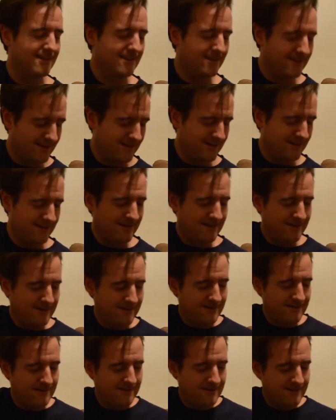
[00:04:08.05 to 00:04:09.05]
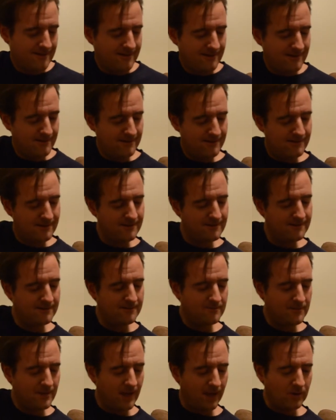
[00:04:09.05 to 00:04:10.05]
And
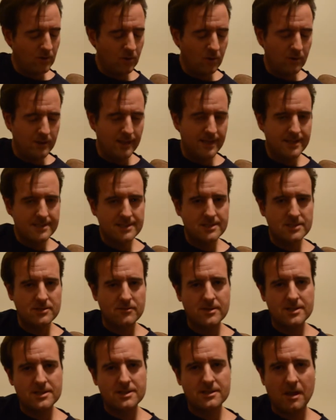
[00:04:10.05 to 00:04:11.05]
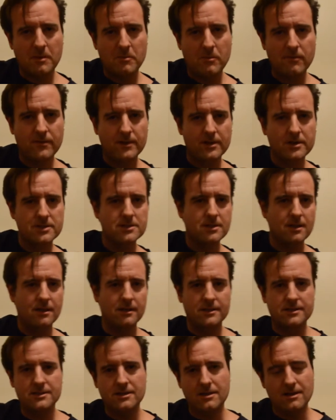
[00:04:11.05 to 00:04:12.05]
the whole essence of this type of fingerstyle
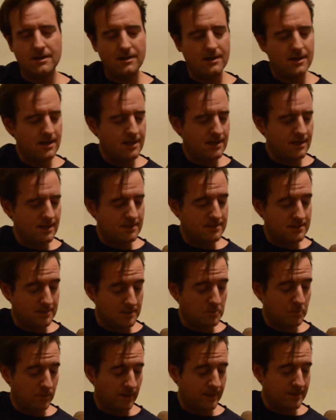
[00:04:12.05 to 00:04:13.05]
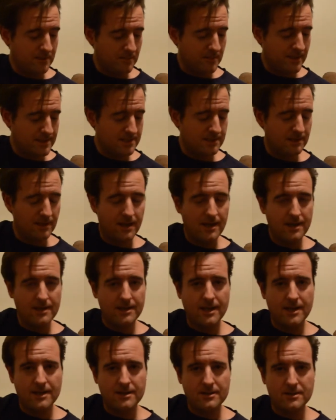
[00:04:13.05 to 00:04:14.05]
guitar is that you're playing the bass line
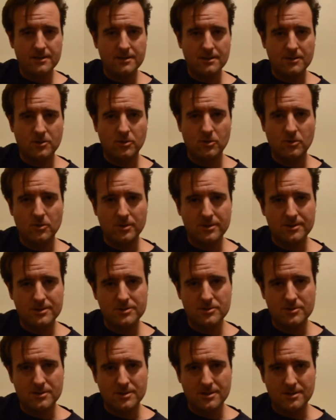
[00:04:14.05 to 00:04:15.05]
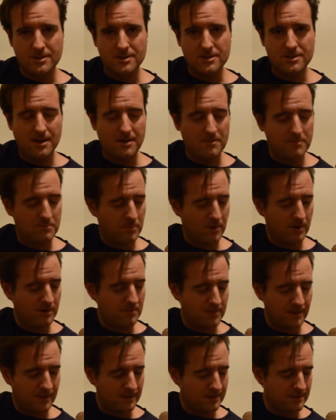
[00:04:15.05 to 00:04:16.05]
and the chords, or the top part
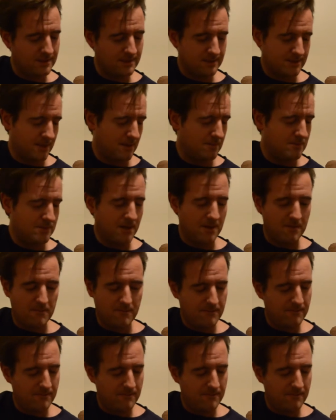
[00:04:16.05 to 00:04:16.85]
melody, same time.